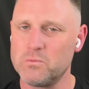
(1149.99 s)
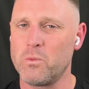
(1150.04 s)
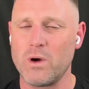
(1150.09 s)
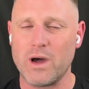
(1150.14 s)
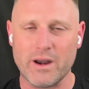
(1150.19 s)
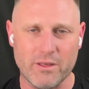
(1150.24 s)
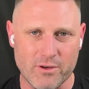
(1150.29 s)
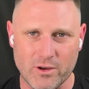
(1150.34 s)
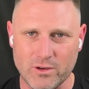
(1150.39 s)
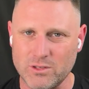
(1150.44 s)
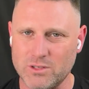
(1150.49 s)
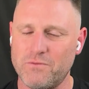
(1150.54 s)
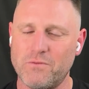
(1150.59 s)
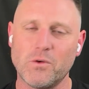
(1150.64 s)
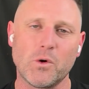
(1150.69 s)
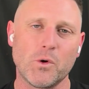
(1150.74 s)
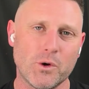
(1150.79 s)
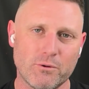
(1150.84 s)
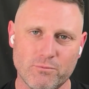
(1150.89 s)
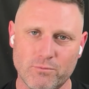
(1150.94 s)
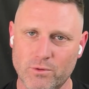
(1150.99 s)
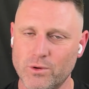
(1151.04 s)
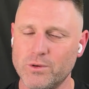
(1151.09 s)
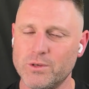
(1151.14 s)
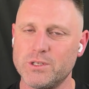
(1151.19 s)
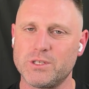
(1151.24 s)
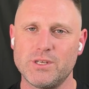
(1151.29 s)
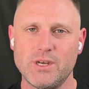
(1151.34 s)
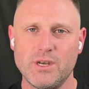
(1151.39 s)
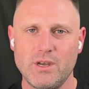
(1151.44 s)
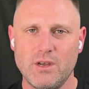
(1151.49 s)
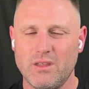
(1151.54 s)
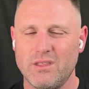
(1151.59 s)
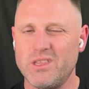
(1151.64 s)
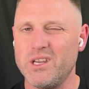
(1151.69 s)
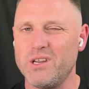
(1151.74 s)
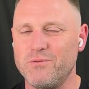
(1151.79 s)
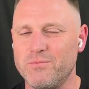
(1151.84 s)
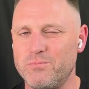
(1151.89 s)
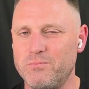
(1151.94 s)
one of those forward rooks
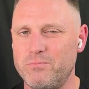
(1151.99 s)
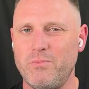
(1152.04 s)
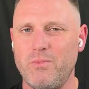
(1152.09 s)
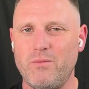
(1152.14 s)
that have